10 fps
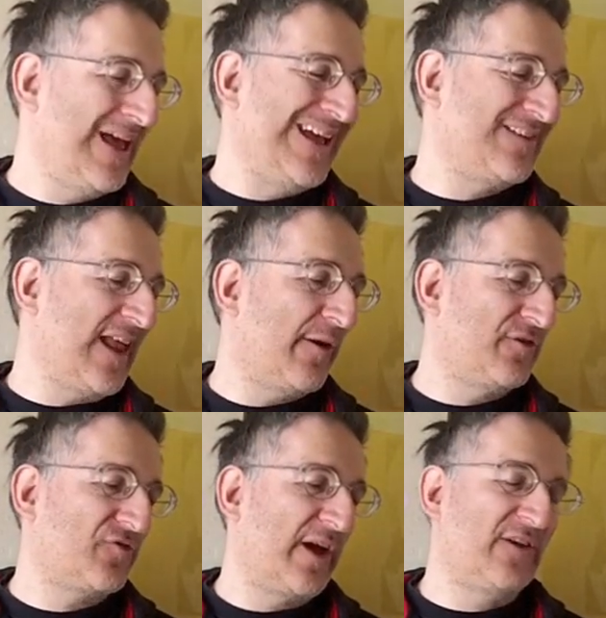His now
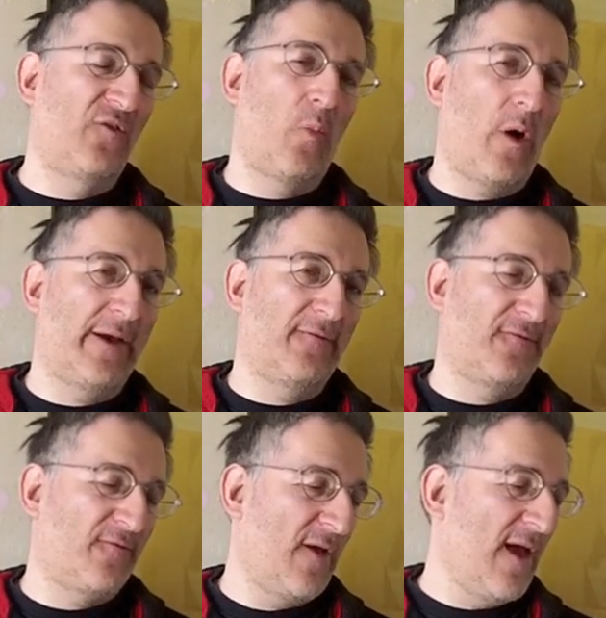estranged
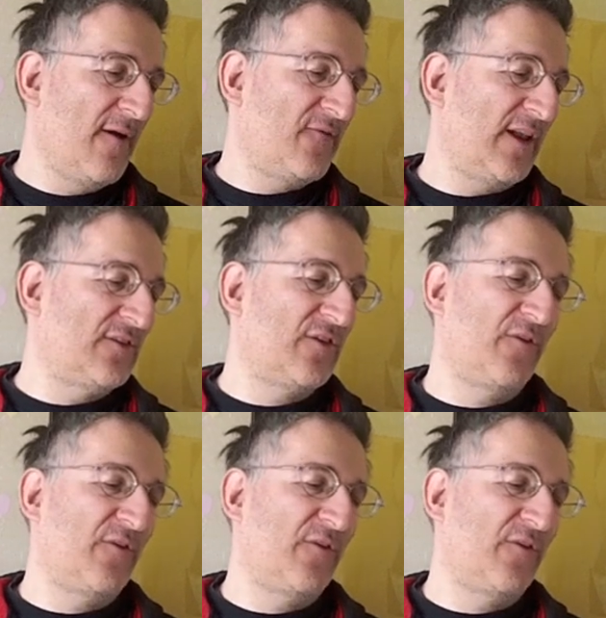wife fell into